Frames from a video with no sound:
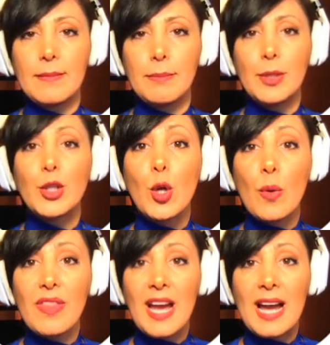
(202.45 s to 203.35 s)
but note
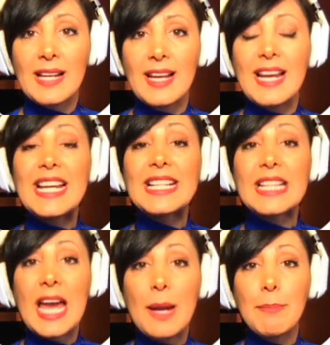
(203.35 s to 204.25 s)
that it
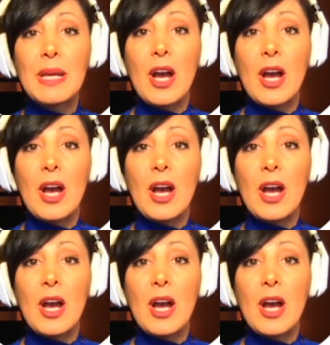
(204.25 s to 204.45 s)
can be